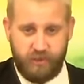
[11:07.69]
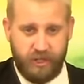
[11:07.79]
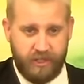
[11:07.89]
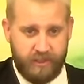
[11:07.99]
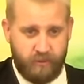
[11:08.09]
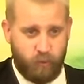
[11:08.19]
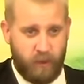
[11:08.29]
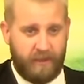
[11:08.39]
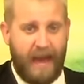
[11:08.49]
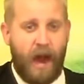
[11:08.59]
just
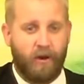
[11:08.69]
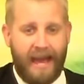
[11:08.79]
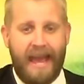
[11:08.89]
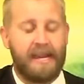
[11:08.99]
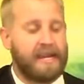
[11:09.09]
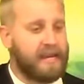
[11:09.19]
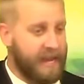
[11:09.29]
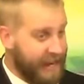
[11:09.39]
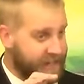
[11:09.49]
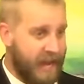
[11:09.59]
without
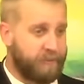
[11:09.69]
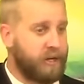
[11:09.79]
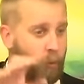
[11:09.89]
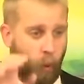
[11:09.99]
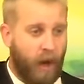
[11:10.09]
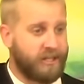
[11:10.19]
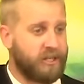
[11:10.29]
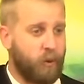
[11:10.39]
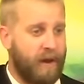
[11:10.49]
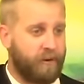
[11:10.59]
any exception
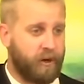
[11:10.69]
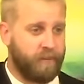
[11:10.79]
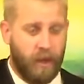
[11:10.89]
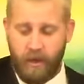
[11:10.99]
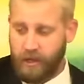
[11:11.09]
whatsoever.